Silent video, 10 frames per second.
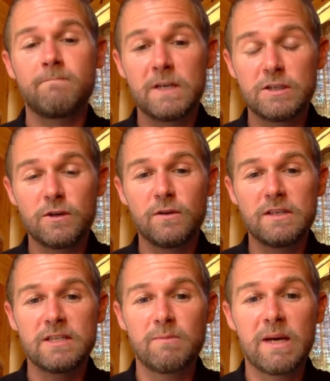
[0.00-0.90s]
And so
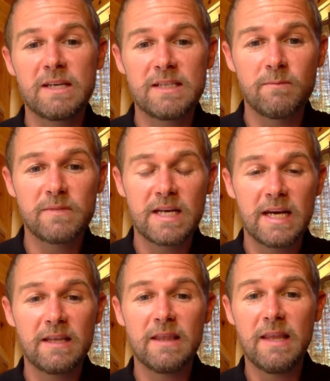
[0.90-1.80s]
this is my attempt
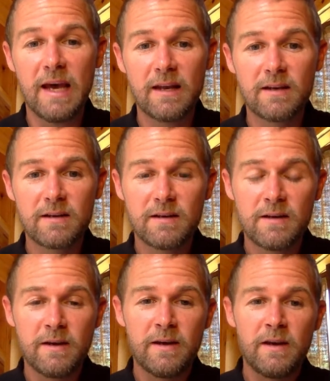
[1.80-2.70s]
at that.
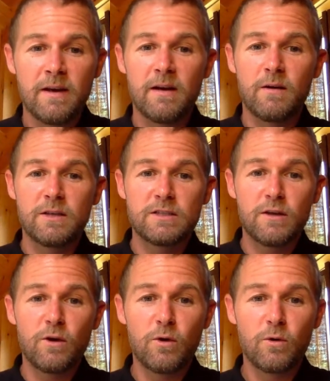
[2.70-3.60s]

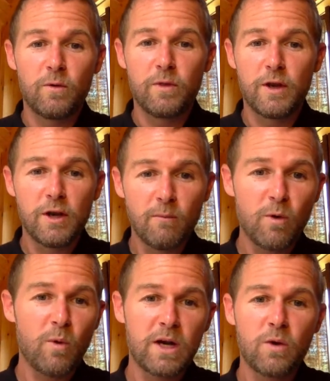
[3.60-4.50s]
So the
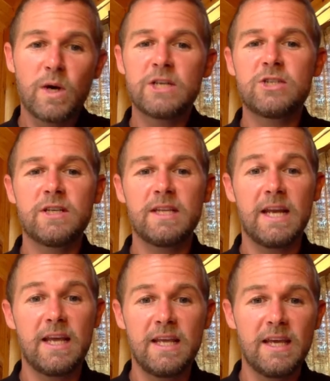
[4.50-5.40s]
number one question
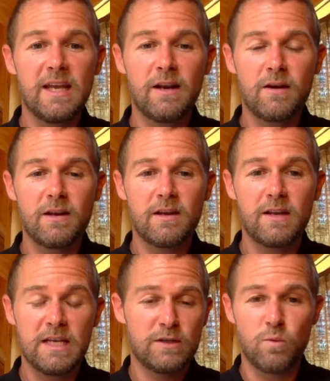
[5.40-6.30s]
that I get
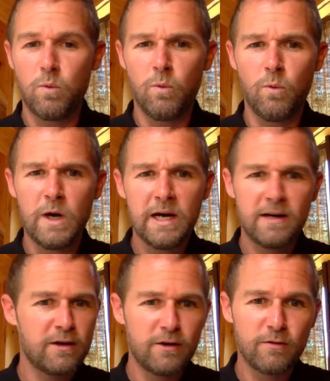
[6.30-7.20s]
is why
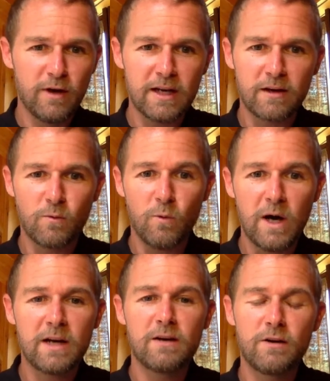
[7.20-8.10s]
are you running?
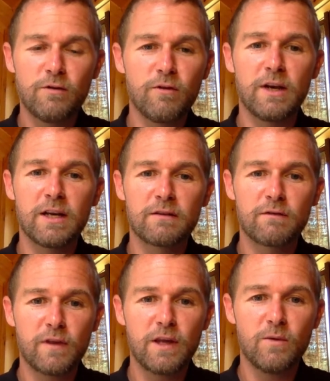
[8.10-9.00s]
Why are you running
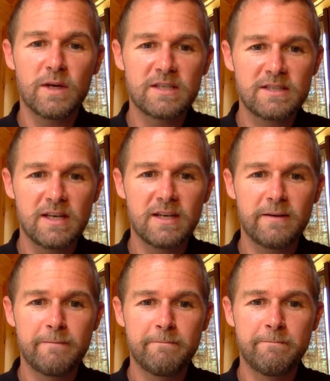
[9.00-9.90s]
for the US Senate?